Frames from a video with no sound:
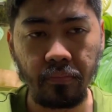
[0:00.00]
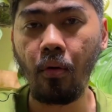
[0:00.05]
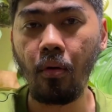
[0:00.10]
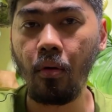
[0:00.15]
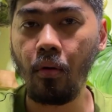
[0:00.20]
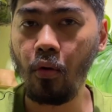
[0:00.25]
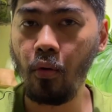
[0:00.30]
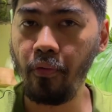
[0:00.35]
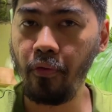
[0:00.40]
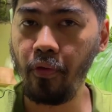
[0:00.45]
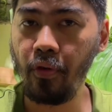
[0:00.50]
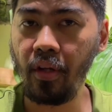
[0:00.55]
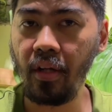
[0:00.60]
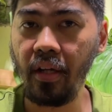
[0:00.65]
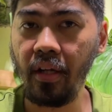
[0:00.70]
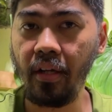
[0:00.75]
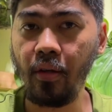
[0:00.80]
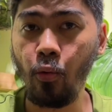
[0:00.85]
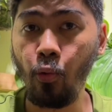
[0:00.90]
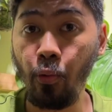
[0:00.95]

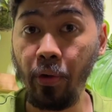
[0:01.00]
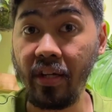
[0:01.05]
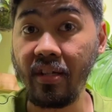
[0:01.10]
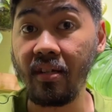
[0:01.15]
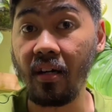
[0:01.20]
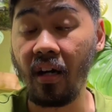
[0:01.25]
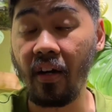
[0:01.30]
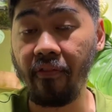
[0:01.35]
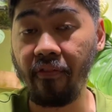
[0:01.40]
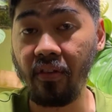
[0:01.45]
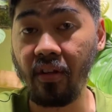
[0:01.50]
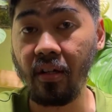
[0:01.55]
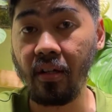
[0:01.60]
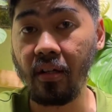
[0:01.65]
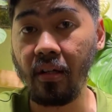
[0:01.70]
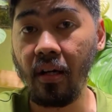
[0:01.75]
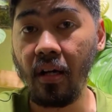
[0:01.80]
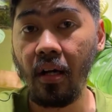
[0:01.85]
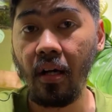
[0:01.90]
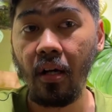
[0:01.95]
Hopefully, the weeks
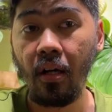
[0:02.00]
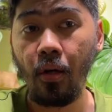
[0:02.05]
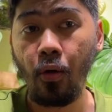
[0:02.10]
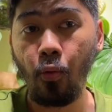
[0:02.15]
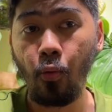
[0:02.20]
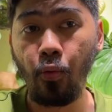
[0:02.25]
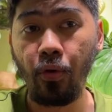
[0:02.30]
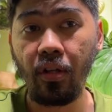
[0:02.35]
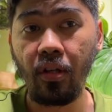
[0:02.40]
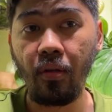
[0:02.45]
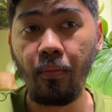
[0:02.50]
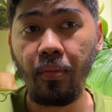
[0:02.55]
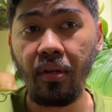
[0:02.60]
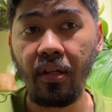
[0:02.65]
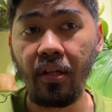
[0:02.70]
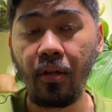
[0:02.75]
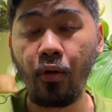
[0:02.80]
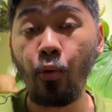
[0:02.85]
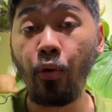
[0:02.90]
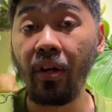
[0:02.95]
after will
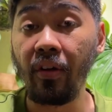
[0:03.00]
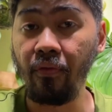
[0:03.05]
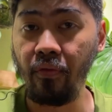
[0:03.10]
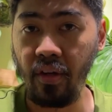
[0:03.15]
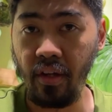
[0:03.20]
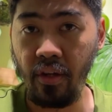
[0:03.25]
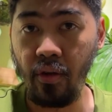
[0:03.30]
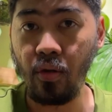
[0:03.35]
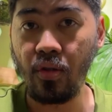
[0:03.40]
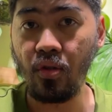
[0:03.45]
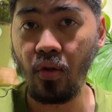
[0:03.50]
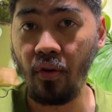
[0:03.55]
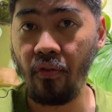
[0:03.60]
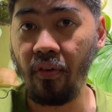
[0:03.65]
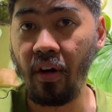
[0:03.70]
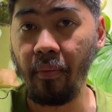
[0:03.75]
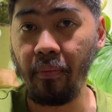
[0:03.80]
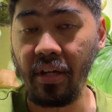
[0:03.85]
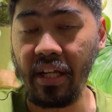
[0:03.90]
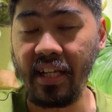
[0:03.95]
be quick videos of
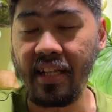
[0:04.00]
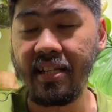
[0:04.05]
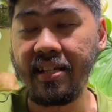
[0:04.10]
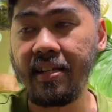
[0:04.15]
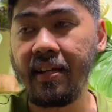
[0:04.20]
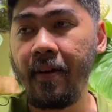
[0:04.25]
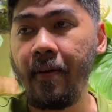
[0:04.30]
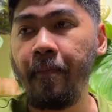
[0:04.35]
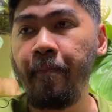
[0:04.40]
updates.